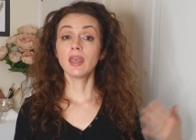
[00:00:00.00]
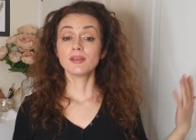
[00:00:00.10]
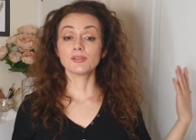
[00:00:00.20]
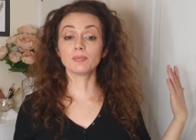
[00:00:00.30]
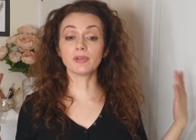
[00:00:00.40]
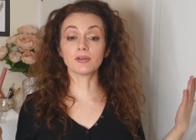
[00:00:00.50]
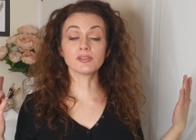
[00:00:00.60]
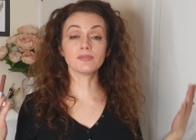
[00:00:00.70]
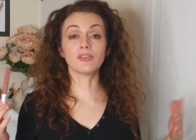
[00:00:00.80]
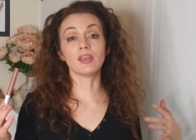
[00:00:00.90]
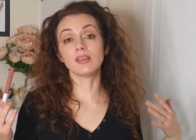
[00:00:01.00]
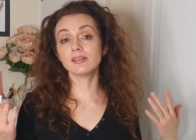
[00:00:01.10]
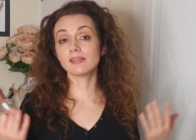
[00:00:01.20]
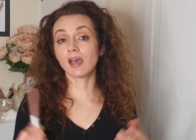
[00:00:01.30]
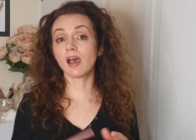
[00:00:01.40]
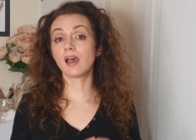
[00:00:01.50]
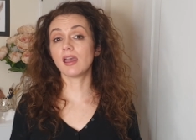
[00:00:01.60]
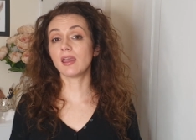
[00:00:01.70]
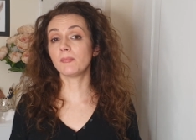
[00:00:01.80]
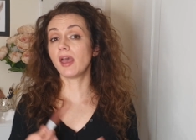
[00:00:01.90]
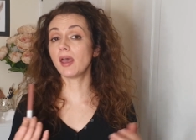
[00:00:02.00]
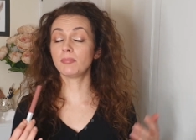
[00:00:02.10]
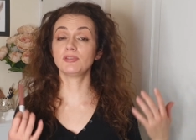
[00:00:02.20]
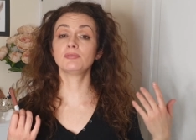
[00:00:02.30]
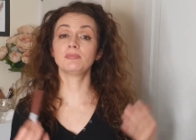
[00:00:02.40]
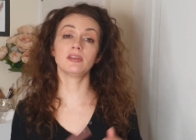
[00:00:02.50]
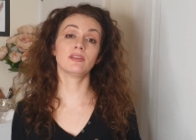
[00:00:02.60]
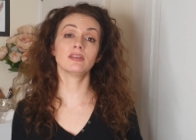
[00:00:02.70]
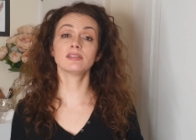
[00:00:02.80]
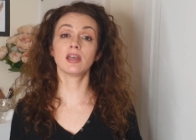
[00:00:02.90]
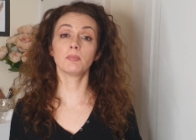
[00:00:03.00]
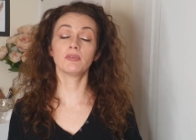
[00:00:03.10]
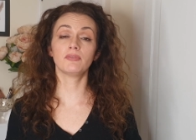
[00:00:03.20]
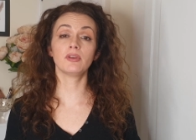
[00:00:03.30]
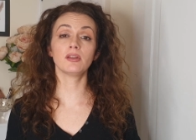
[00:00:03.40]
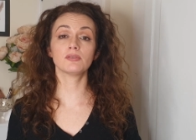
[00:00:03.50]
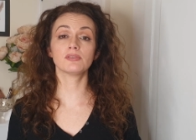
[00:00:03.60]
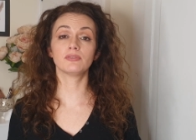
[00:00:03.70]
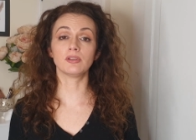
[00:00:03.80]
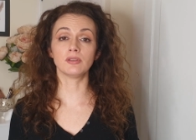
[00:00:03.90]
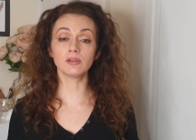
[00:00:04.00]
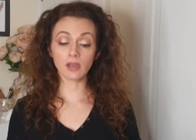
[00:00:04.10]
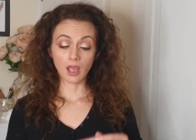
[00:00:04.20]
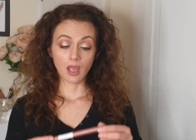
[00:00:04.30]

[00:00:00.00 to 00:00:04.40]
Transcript: So because of this, I am happy to make this type of videos for you,